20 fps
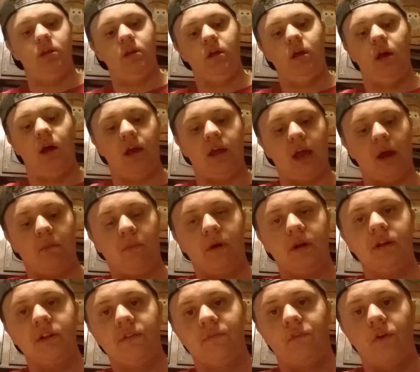I got one
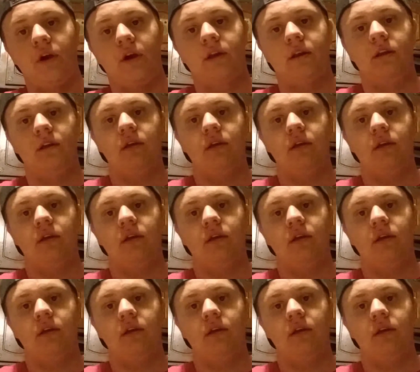in the front.